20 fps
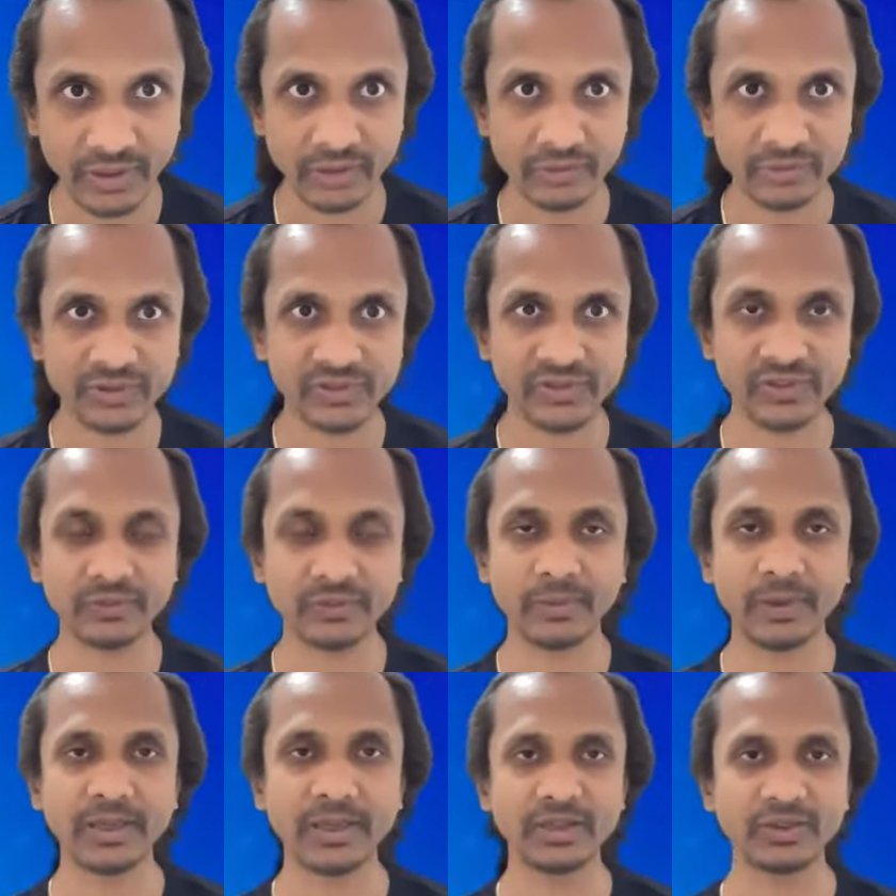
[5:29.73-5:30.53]
Now, this
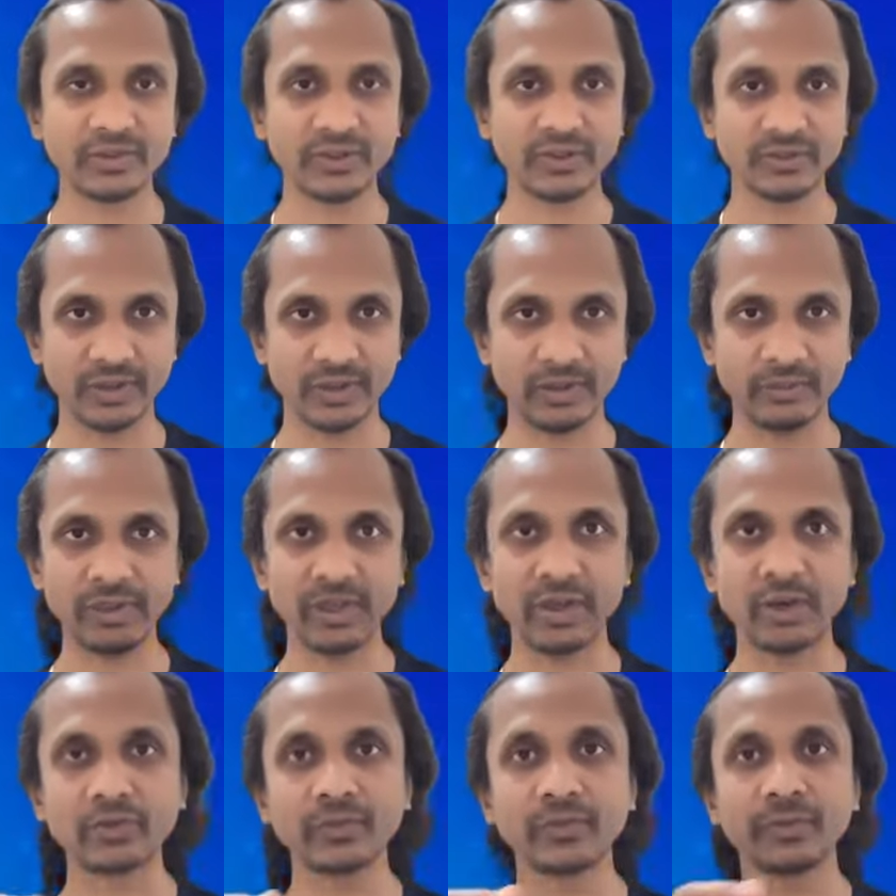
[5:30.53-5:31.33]
is very interesting
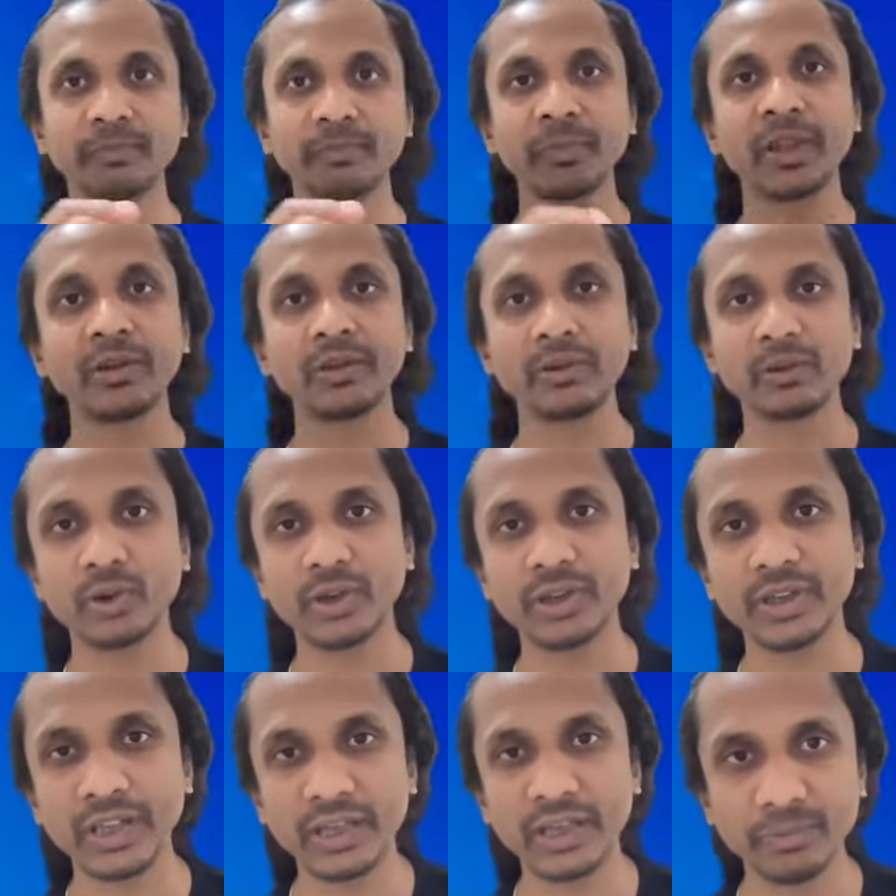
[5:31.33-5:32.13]
because you
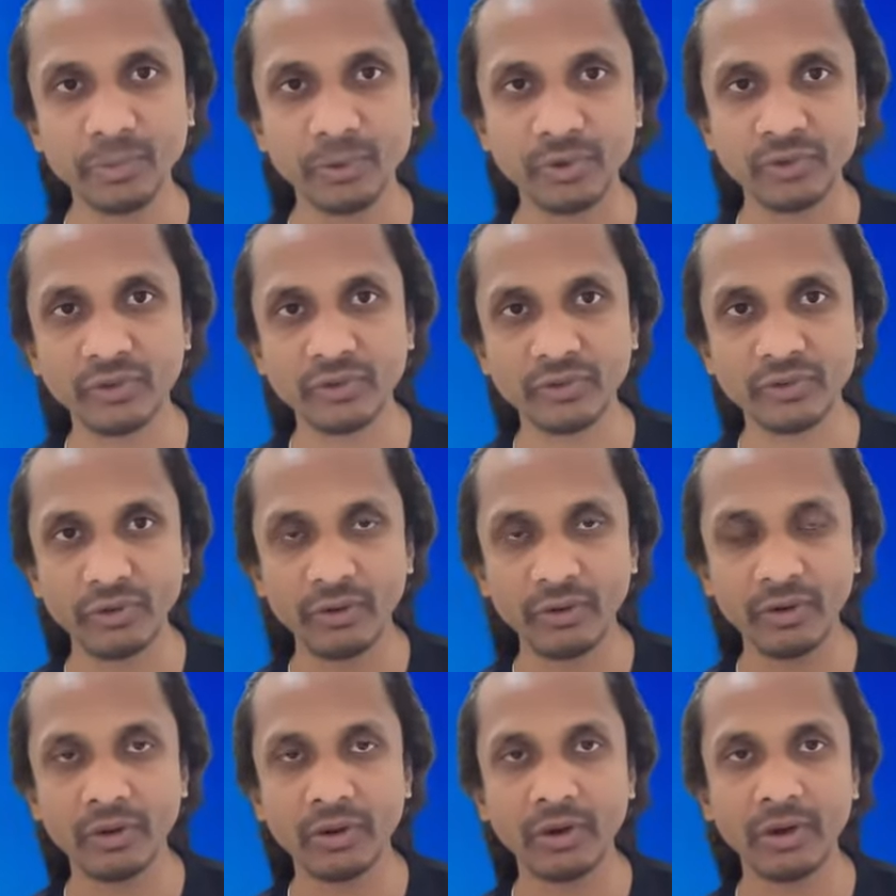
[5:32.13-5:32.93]
can take a
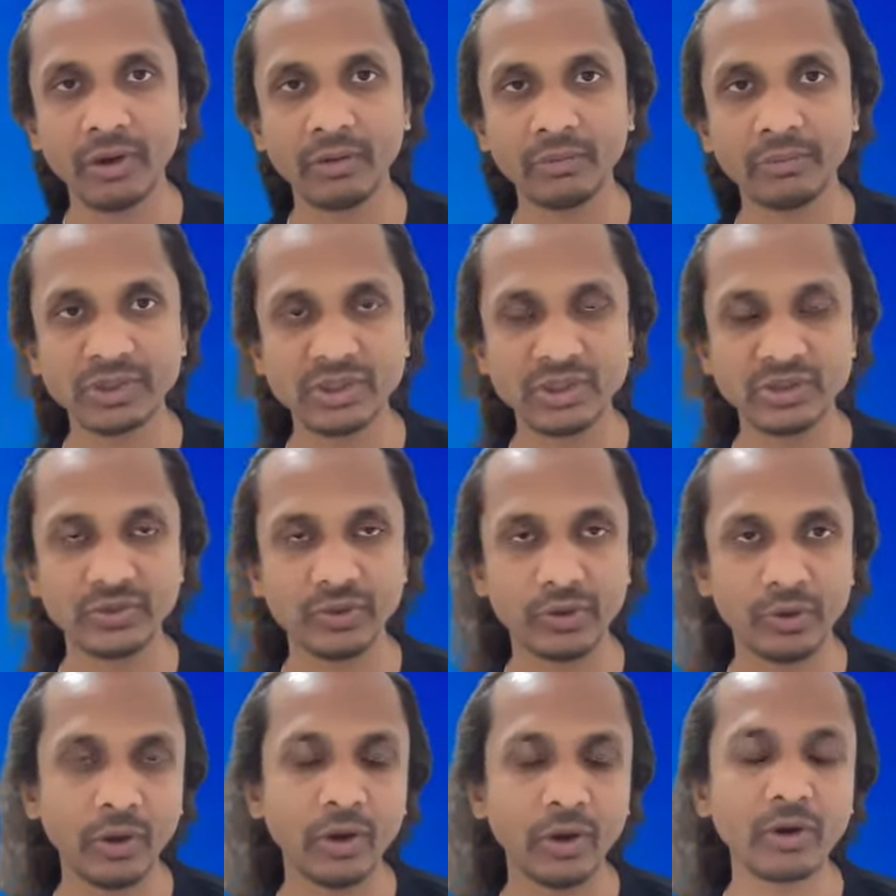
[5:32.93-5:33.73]
position which
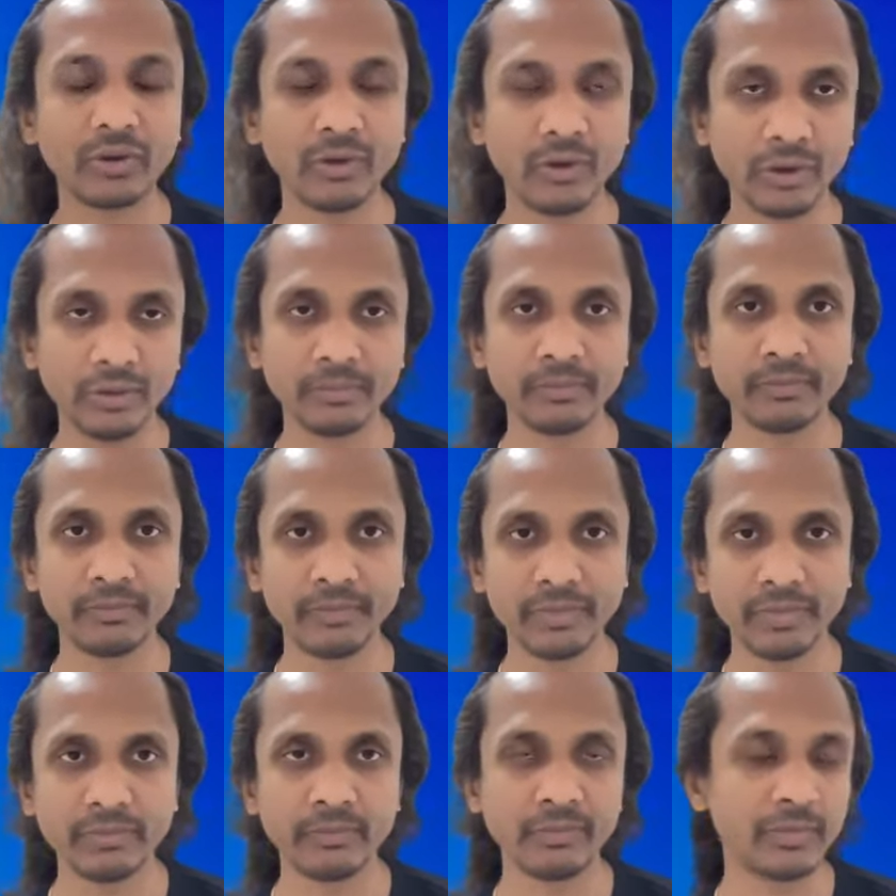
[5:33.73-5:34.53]
is long
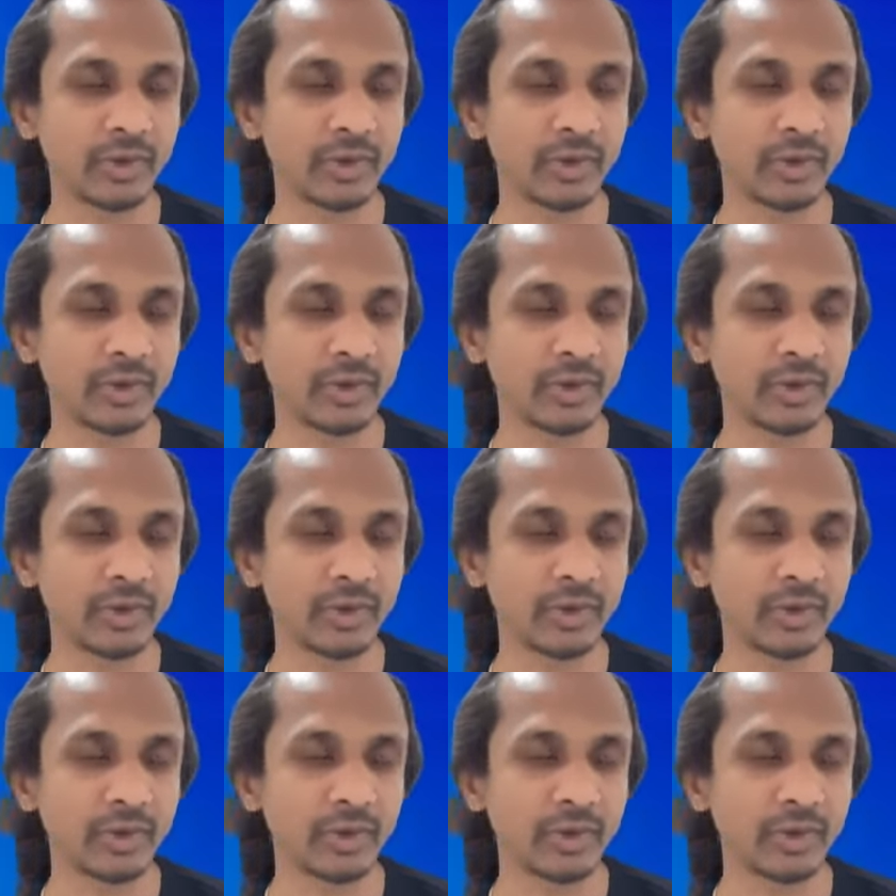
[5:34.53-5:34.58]
on